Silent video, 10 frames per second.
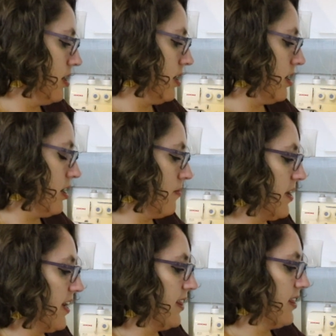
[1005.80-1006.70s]

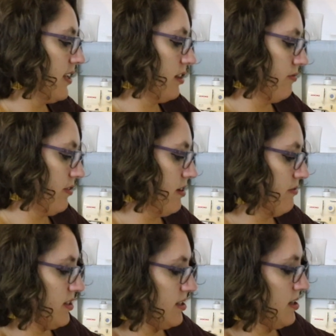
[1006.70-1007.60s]
And I think the very
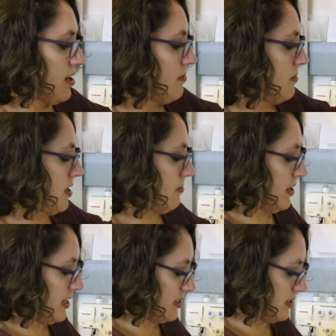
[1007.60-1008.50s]
first time I
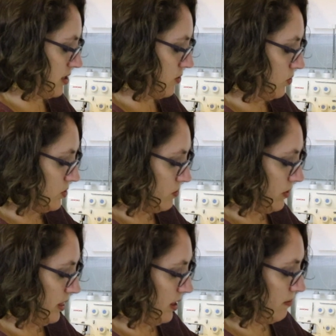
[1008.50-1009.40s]
placed an order
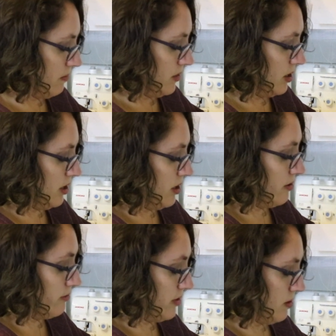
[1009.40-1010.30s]
with them
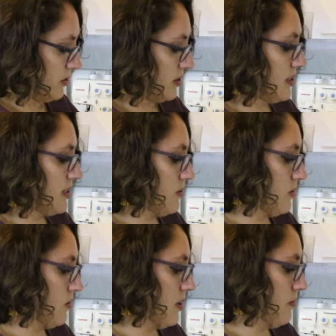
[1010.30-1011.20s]
for the boxes
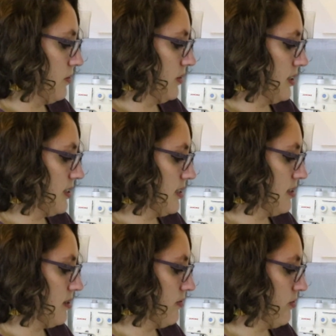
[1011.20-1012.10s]
was when I bought these
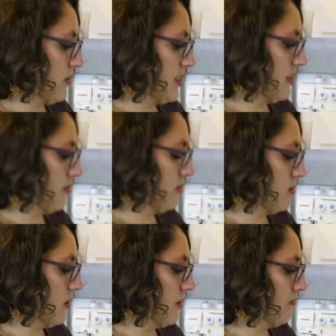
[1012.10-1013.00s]
scissors for myself
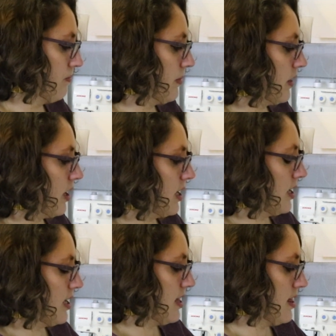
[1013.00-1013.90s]
as well.
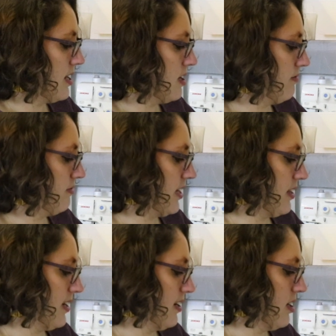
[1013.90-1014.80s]
And they're lovely,
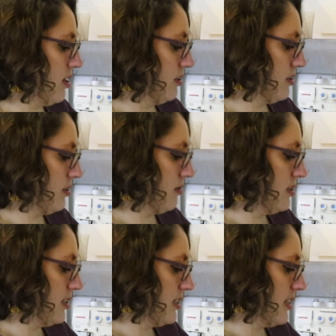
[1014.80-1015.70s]
they cut so
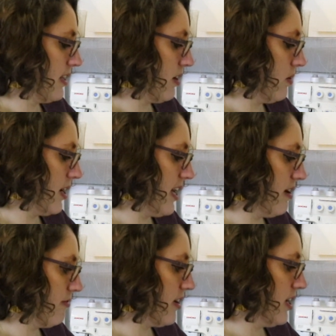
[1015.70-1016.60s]
nicely. They're quite
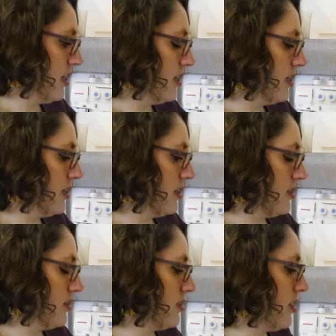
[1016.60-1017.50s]
heavy,
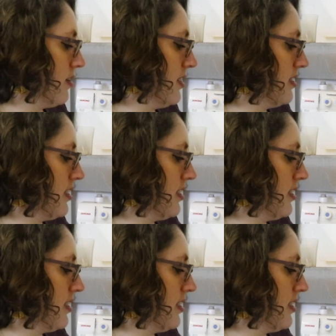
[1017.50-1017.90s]
so it's